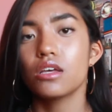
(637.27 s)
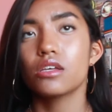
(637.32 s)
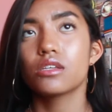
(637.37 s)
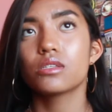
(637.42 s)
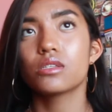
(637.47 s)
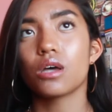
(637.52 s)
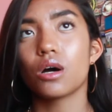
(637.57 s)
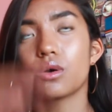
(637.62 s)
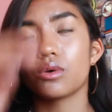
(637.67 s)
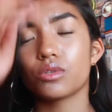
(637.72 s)

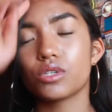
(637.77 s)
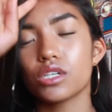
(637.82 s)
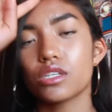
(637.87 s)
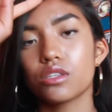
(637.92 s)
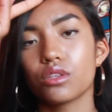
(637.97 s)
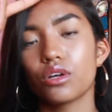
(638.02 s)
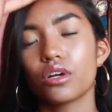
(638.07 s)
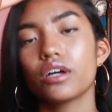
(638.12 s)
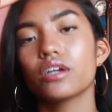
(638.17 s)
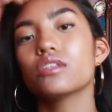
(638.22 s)
So
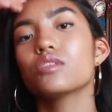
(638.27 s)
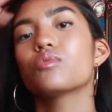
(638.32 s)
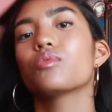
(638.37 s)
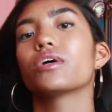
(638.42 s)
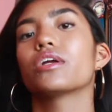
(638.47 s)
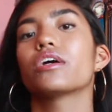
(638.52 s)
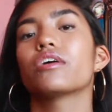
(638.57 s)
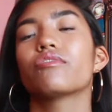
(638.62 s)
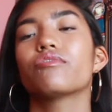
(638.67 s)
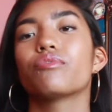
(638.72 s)
just look on
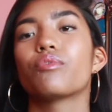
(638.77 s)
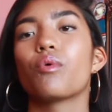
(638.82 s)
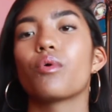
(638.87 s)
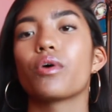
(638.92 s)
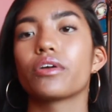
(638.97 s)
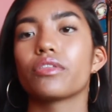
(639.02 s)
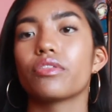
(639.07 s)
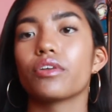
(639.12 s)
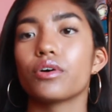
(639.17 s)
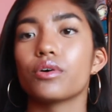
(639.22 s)
Twitter
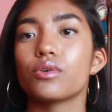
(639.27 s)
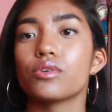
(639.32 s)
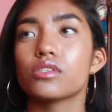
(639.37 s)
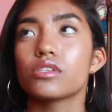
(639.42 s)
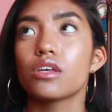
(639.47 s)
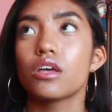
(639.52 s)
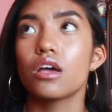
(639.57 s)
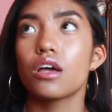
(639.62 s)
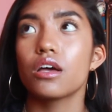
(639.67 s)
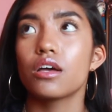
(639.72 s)
for
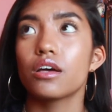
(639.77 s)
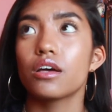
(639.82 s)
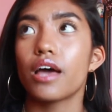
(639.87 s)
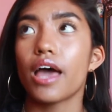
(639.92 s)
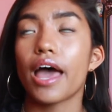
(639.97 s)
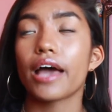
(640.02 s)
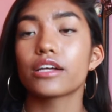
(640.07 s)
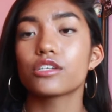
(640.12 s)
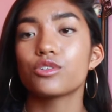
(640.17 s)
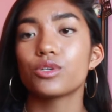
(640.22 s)
those
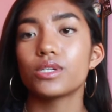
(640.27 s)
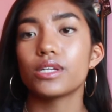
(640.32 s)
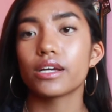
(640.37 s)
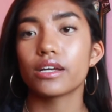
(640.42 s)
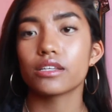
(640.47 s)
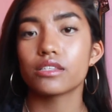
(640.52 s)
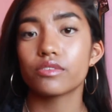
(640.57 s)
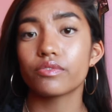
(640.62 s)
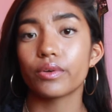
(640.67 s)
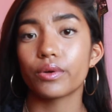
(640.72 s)
extra
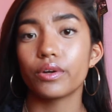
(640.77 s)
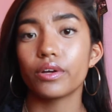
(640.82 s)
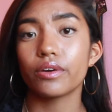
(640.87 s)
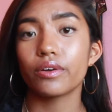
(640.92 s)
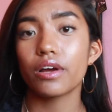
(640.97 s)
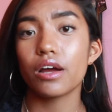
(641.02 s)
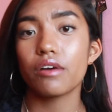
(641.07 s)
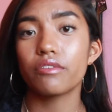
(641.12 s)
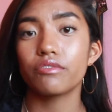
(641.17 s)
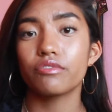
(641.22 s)
tickets floating
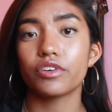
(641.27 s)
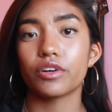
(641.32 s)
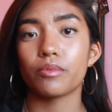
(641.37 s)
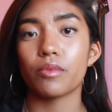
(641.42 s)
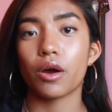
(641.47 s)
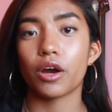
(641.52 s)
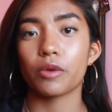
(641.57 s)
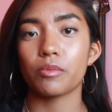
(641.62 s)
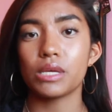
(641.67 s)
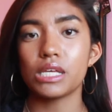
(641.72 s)
around from
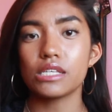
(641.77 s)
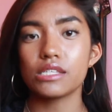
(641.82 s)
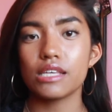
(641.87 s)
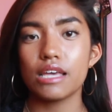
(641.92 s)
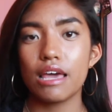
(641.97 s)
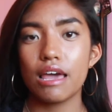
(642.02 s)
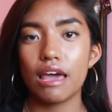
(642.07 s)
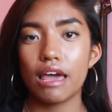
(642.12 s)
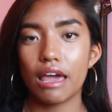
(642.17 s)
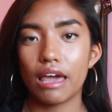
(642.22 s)
armies,
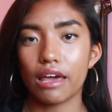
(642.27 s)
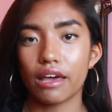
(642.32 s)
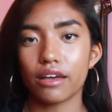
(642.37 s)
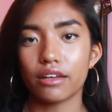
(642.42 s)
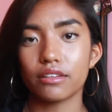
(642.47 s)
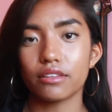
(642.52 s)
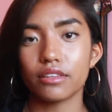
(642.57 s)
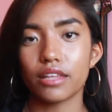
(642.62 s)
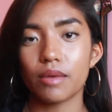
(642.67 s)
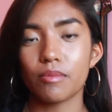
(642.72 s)

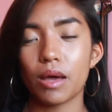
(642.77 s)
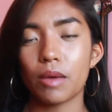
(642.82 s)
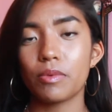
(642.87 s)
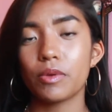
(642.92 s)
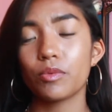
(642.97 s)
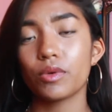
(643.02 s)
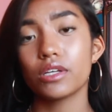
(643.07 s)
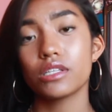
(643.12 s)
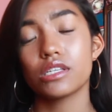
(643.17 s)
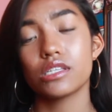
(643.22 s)
and they might be
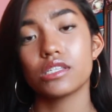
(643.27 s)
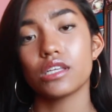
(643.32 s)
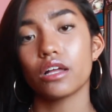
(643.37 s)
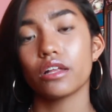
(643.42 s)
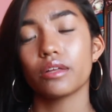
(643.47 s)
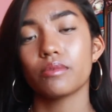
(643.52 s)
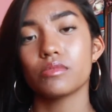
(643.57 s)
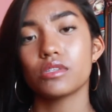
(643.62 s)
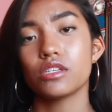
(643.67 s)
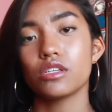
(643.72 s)
willing to sell
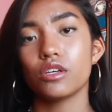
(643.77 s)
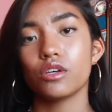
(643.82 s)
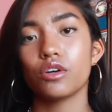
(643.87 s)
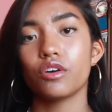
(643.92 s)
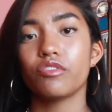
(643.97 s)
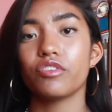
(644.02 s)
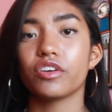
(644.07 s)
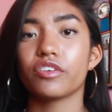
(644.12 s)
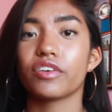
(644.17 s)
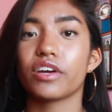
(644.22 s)
them to you
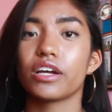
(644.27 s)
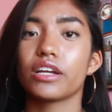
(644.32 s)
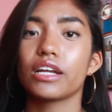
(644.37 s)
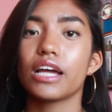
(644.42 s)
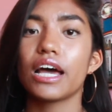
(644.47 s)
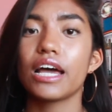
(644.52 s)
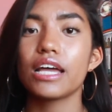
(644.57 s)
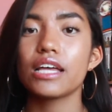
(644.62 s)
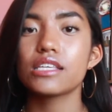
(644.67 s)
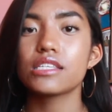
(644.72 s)
if you're very
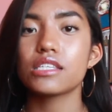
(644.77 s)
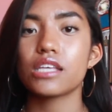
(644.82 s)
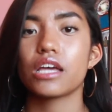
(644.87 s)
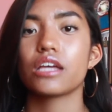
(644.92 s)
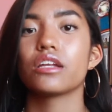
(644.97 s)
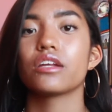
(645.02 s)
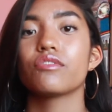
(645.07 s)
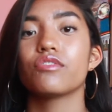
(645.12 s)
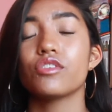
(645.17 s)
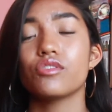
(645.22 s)
nice
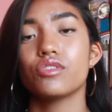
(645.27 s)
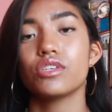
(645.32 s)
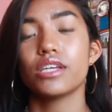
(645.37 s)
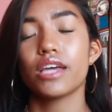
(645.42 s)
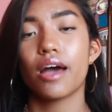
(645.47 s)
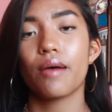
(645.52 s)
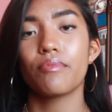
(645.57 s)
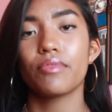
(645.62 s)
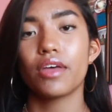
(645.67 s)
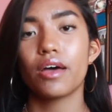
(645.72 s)
and if you
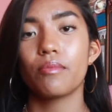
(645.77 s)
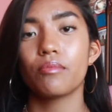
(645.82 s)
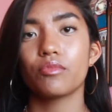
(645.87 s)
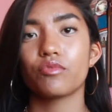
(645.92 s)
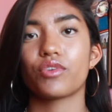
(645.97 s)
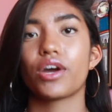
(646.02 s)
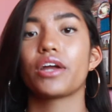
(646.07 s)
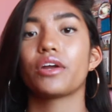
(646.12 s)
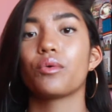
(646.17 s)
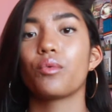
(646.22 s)
DM
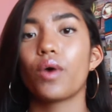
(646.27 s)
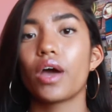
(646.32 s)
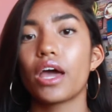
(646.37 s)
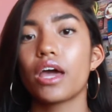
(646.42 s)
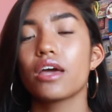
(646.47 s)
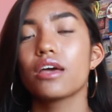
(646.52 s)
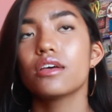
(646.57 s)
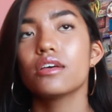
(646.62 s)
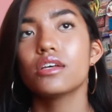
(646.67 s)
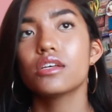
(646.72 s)
them right
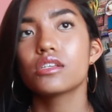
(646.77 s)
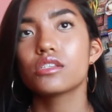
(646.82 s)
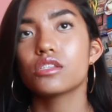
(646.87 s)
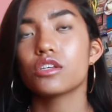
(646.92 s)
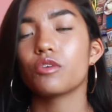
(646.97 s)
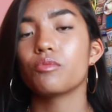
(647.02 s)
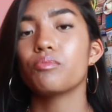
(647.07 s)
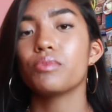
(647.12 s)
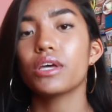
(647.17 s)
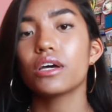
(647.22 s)
away.
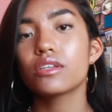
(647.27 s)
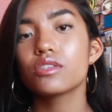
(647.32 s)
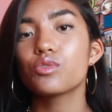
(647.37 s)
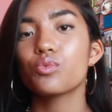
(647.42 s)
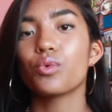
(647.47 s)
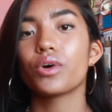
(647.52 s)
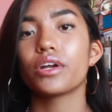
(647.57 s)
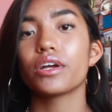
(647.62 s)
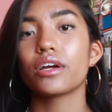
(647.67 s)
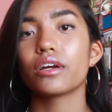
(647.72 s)
So be on
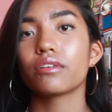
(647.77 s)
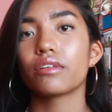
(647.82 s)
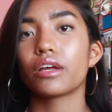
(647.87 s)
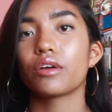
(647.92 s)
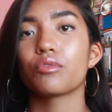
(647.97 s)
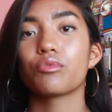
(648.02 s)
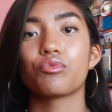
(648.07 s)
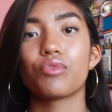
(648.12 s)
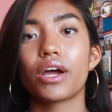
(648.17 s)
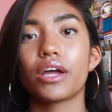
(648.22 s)
Twitter
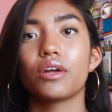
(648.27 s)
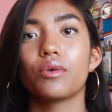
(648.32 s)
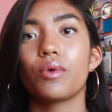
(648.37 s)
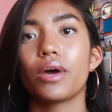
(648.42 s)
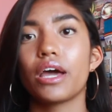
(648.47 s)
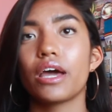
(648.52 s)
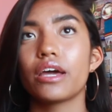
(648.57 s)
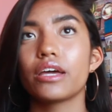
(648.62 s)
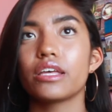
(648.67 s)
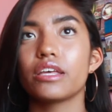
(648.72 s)
like right
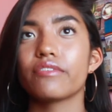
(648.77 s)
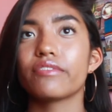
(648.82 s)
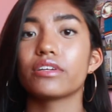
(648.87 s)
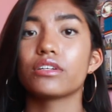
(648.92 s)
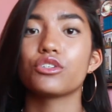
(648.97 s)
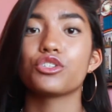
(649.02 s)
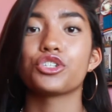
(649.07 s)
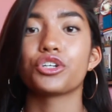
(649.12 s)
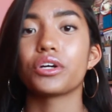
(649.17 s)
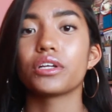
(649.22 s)
away,
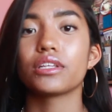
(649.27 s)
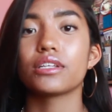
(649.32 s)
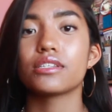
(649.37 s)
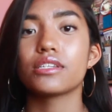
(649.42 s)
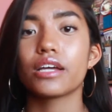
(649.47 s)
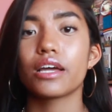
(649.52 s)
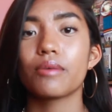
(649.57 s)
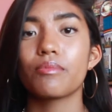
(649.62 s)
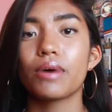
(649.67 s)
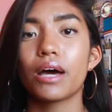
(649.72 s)
even during the
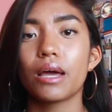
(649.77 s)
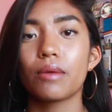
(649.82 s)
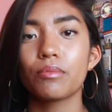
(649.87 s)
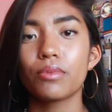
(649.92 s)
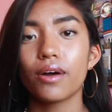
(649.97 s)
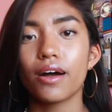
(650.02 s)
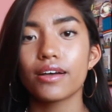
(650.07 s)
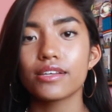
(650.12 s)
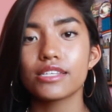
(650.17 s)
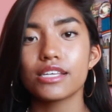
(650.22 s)
ticket buying
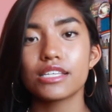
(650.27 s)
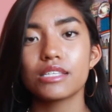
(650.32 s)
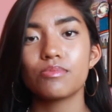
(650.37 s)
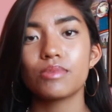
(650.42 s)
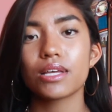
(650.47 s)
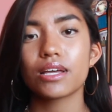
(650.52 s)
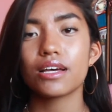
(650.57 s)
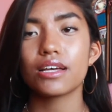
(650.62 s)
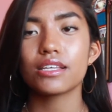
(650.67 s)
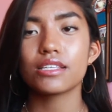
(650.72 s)
process,
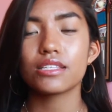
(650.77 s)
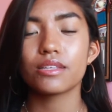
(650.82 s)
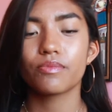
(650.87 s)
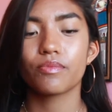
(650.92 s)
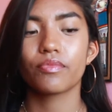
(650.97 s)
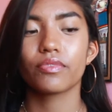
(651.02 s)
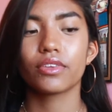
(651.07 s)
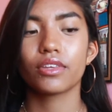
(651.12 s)
because